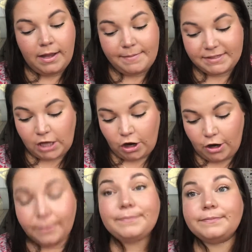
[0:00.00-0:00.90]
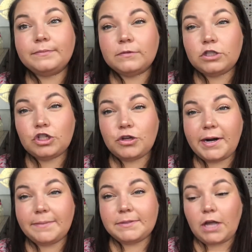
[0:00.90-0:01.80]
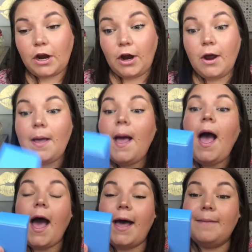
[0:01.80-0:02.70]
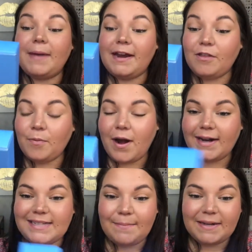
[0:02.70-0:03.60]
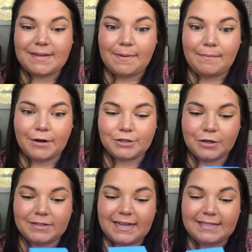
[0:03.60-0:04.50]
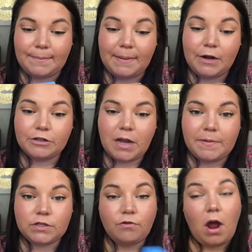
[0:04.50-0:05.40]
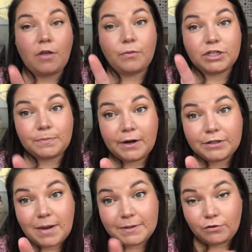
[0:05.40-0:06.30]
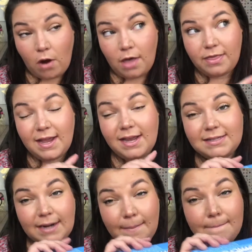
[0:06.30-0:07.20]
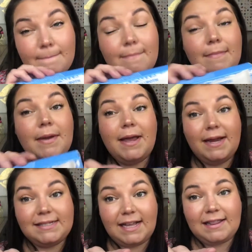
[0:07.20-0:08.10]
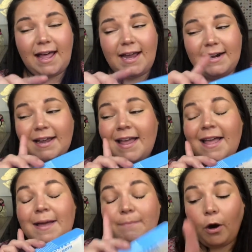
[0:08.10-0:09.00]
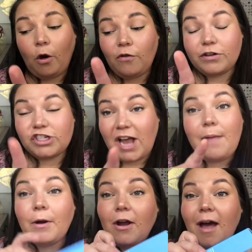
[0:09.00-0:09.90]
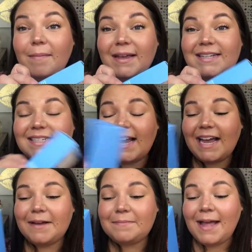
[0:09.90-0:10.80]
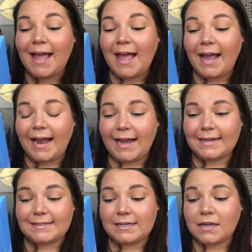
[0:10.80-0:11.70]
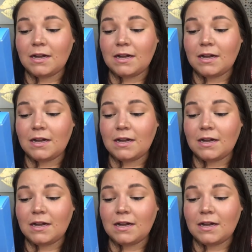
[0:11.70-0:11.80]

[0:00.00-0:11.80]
I'm a sucker. Straight up sucker. Um, another product I picked up at Marshalls is a Peter Thomas Roth, which Peter Thomas Roth is an amazing line. My girlfriend Shalmer got me into him, and